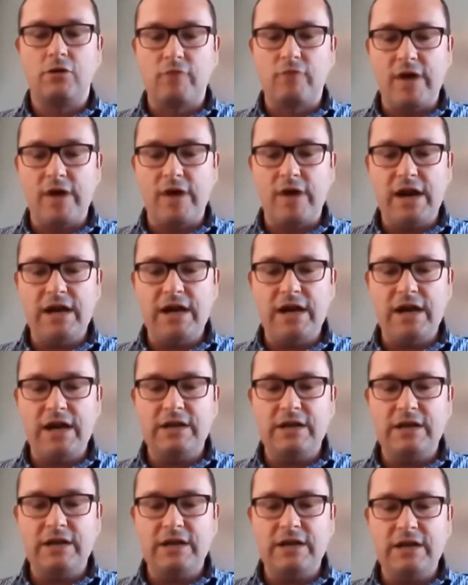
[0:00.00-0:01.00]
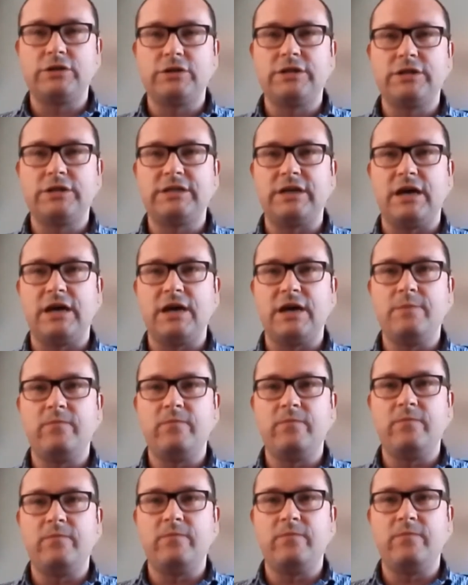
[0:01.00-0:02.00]
agreed this was not a
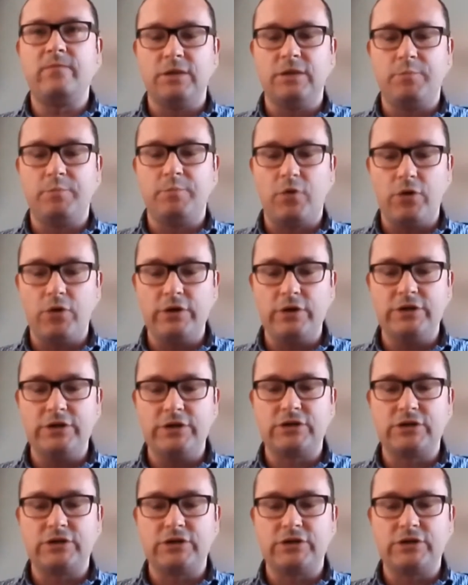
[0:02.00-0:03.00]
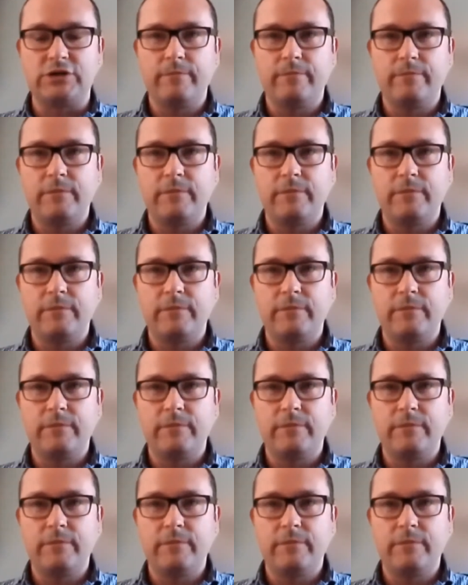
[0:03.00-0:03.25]
time for political point scoring.